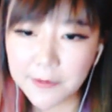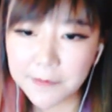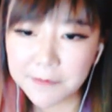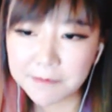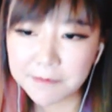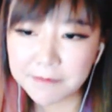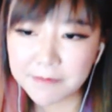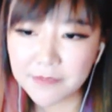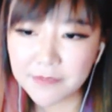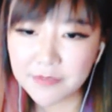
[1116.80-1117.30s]

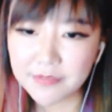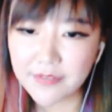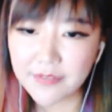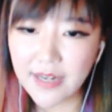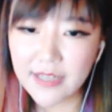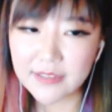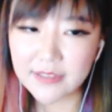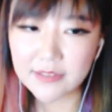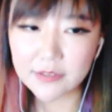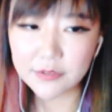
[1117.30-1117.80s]
find
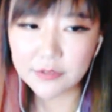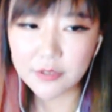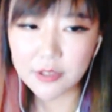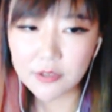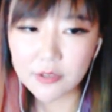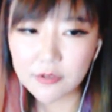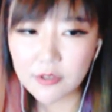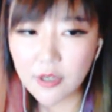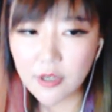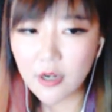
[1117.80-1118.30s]
your
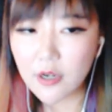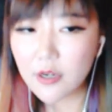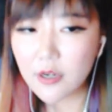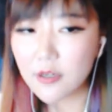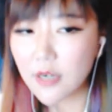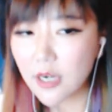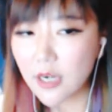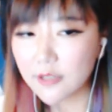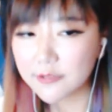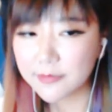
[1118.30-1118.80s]
role
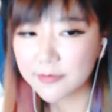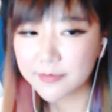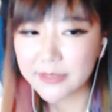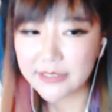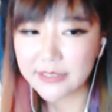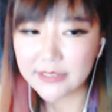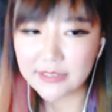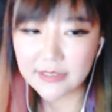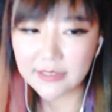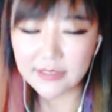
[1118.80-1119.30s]
of
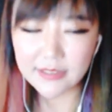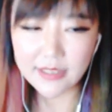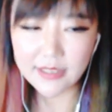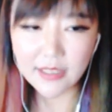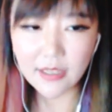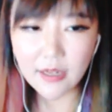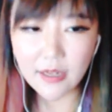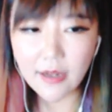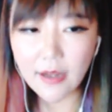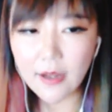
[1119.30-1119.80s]
being the
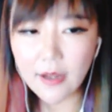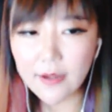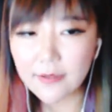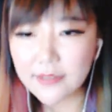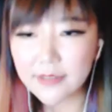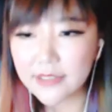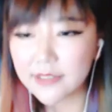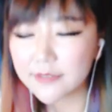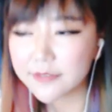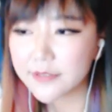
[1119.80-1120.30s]
only
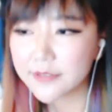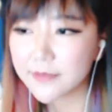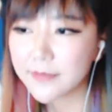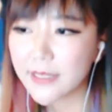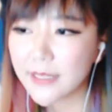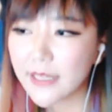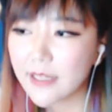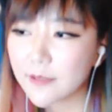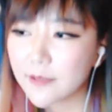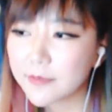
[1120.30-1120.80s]
female
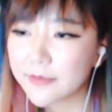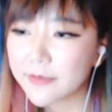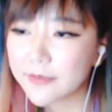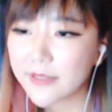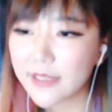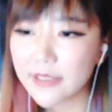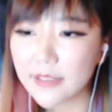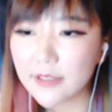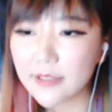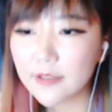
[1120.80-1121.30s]

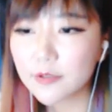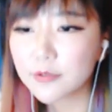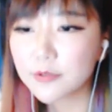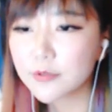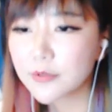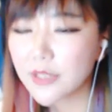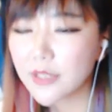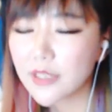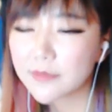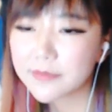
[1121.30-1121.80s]
player who
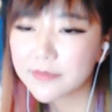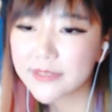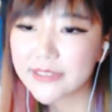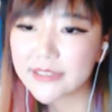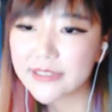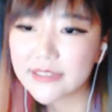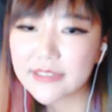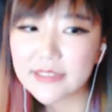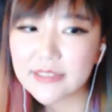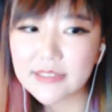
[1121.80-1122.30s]

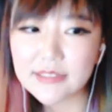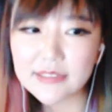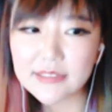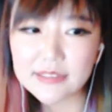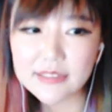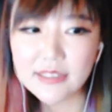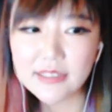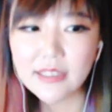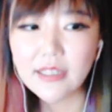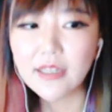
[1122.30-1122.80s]
compete?
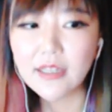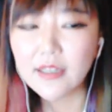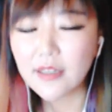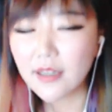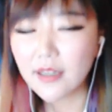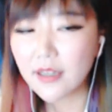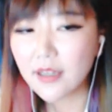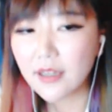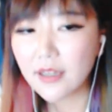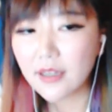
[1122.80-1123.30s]

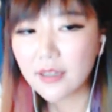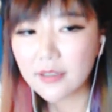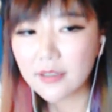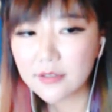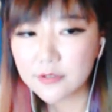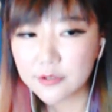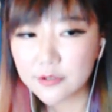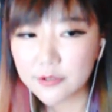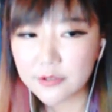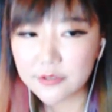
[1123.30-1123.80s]
Do
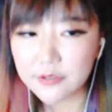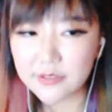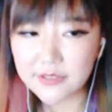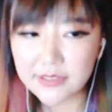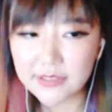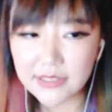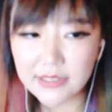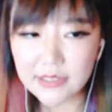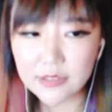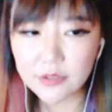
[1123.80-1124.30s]
you think
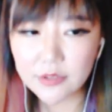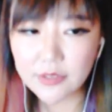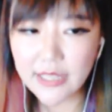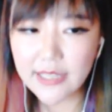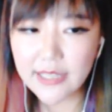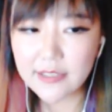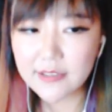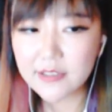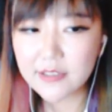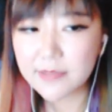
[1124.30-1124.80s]
you can
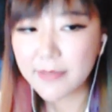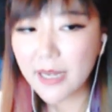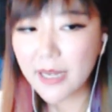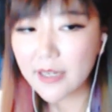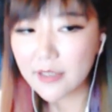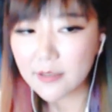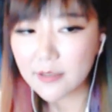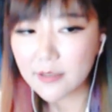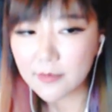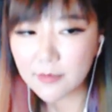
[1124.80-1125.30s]
inspire
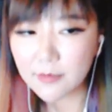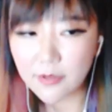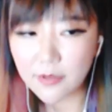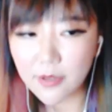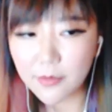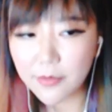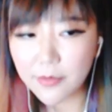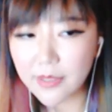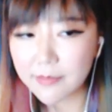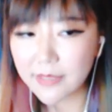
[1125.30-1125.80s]
more
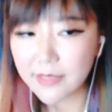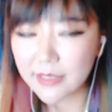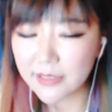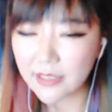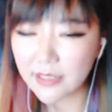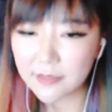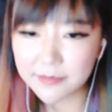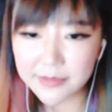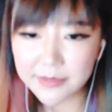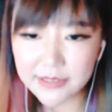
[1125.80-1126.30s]
women
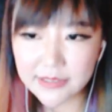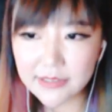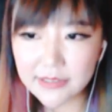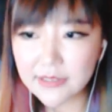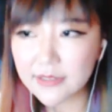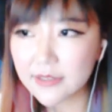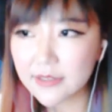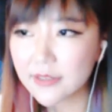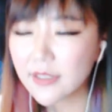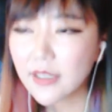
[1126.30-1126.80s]
compete?
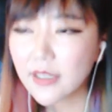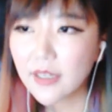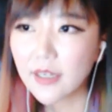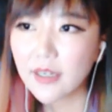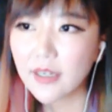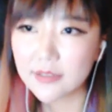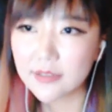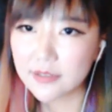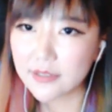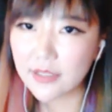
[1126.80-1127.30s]

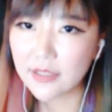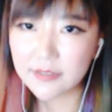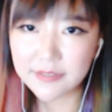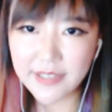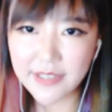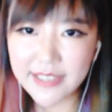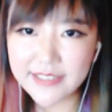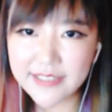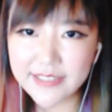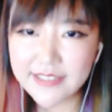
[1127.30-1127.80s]
Stuff like
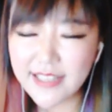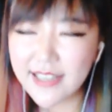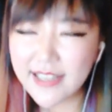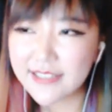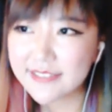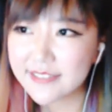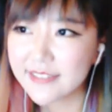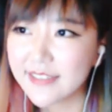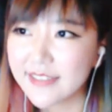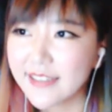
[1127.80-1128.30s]
that.
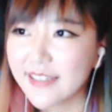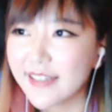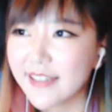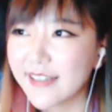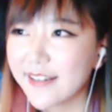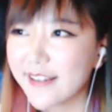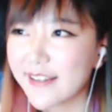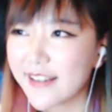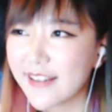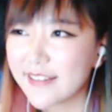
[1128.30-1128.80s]

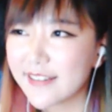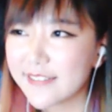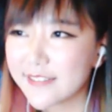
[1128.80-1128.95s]
And